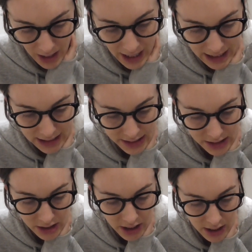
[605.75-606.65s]

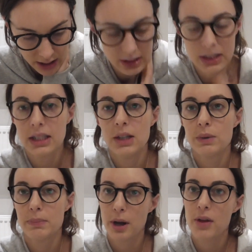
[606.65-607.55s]
And
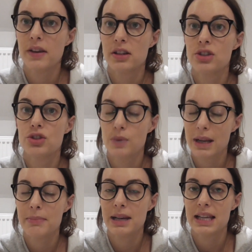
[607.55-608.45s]
we're both
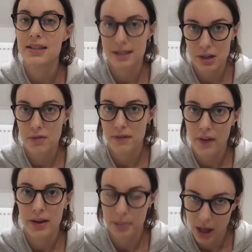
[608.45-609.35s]
extremely still
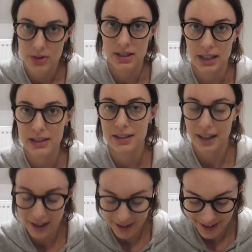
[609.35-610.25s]
very bloated.
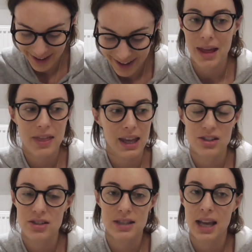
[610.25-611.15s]
I think
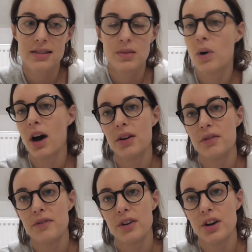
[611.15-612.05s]
it just takes a while
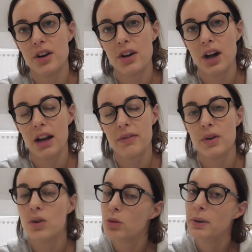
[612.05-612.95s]
for kind of
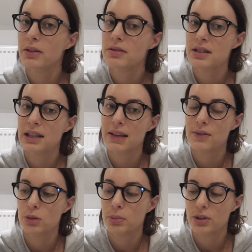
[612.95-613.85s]
the hormones to
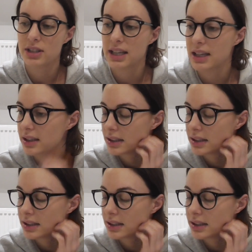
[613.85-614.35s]
leave your body.